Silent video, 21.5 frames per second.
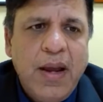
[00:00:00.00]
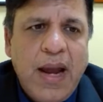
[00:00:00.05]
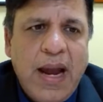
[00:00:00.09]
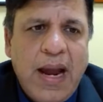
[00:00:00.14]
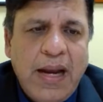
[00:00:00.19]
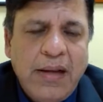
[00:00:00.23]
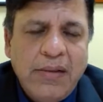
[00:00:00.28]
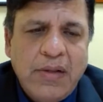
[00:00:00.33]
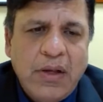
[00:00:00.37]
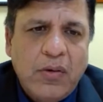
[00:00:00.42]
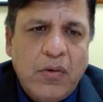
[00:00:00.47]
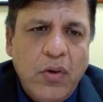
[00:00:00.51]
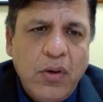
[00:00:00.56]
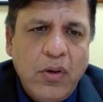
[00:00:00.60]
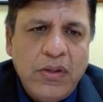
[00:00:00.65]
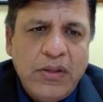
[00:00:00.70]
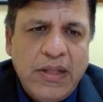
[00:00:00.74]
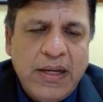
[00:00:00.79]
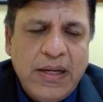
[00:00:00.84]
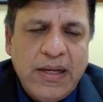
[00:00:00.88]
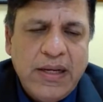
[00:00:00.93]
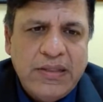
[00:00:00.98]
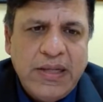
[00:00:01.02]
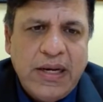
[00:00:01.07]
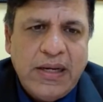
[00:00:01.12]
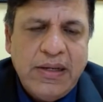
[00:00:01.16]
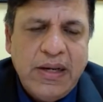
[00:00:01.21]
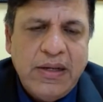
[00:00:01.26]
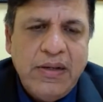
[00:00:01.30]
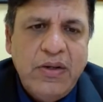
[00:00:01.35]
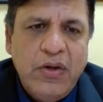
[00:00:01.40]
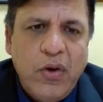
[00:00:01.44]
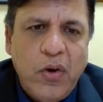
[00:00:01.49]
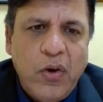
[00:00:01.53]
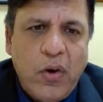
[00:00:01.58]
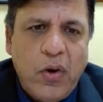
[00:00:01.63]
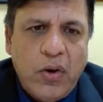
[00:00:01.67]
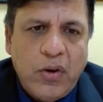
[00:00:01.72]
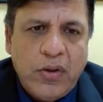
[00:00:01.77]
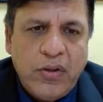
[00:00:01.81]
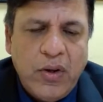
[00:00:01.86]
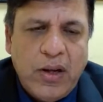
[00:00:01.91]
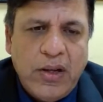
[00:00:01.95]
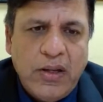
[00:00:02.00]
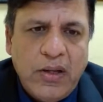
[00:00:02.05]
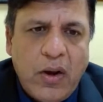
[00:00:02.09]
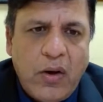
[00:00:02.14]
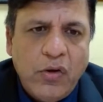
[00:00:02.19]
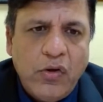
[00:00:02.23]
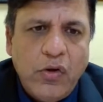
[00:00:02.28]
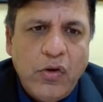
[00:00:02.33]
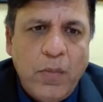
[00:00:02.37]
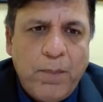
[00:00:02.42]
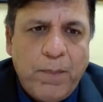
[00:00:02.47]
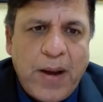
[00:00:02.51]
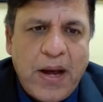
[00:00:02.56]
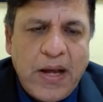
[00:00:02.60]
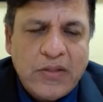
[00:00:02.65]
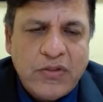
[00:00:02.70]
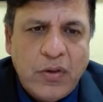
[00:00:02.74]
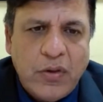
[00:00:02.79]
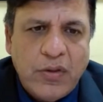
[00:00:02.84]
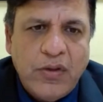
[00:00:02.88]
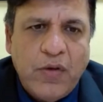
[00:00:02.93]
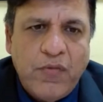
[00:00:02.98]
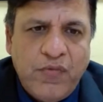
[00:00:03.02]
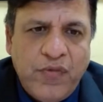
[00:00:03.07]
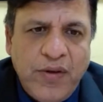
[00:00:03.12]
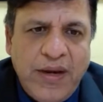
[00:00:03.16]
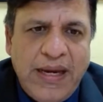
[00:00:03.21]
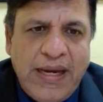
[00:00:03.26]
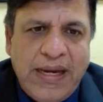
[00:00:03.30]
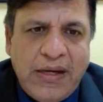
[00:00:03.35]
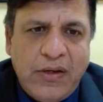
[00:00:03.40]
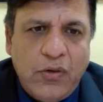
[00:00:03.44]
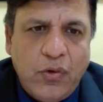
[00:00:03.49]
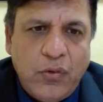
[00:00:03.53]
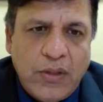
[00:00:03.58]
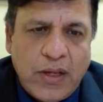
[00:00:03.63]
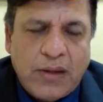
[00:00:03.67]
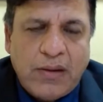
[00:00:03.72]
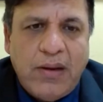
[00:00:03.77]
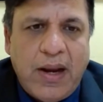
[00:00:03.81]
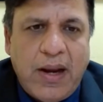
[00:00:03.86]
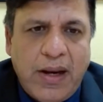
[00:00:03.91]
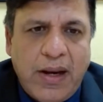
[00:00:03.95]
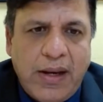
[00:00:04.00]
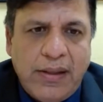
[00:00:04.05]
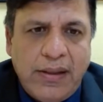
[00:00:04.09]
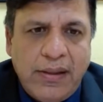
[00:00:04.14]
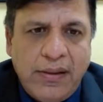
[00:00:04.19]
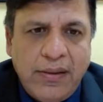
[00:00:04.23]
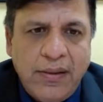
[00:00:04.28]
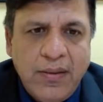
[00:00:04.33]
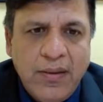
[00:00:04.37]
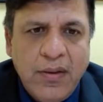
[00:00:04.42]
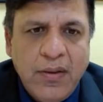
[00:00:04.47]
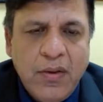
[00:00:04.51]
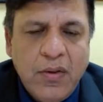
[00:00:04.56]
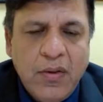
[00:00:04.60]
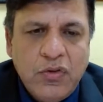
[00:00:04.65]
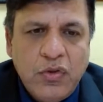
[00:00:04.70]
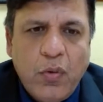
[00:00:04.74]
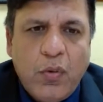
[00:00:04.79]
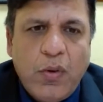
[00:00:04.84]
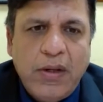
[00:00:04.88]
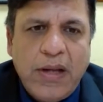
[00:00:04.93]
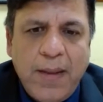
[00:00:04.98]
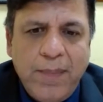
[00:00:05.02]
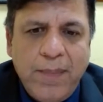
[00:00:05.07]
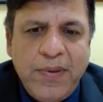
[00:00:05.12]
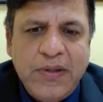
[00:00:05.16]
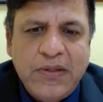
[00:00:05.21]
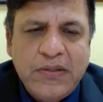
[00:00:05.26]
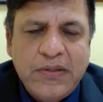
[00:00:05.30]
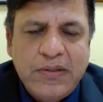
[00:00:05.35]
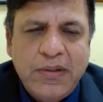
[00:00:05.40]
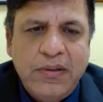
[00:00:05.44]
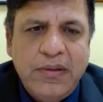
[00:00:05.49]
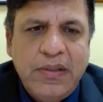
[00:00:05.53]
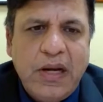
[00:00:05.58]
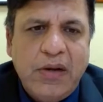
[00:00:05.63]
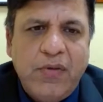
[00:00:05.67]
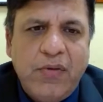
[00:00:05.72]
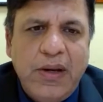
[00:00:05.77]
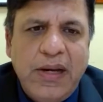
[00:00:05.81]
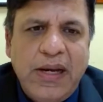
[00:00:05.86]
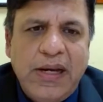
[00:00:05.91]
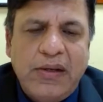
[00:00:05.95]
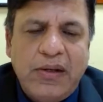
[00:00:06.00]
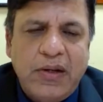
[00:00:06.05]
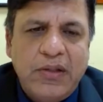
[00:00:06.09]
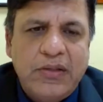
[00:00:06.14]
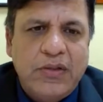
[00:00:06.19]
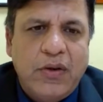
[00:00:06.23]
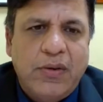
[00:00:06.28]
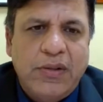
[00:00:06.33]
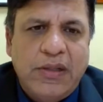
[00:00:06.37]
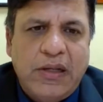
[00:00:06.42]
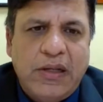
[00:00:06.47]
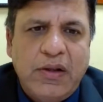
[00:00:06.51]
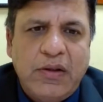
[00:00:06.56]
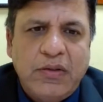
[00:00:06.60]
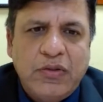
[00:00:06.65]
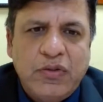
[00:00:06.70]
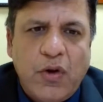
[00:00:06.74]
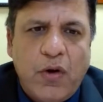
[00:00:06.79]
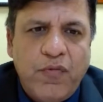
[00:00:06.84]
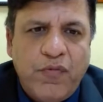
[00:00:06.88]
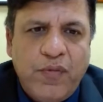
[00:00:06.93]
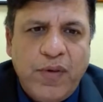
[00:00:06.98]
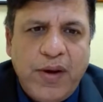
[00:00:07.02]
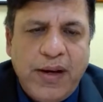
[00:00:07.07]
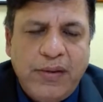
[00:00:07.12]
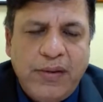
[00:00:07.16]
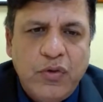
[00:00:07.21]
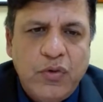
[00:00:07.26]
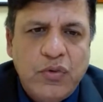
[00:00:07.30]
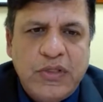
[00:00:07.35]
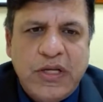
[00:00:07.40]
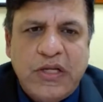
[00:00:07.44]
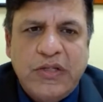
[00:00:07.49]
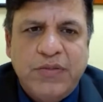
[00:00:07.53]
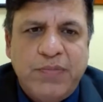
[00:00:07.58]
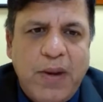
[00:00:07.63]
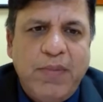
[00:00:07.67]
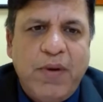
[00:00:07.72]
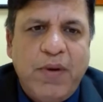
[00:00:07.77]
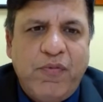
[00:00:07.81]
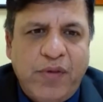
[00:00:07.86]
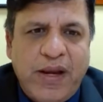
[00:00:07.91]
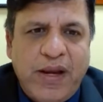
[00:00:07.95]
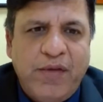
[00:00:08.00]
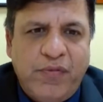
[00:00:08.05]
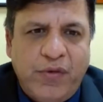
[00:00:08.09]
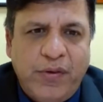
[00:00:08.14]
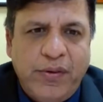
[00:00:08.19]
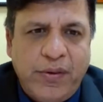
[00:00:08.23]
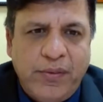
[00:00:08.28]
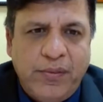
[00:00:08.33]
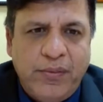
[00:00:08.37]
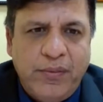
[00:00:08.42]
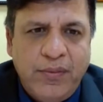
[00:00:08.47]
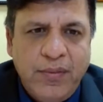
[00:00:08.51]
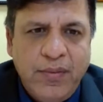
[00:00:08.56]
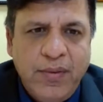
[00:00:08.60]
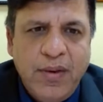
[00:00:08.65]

And the good thing is that in New York, you're allowed to pass on the fee to the client. So what happens, literally turns out that the software usage may be free for you.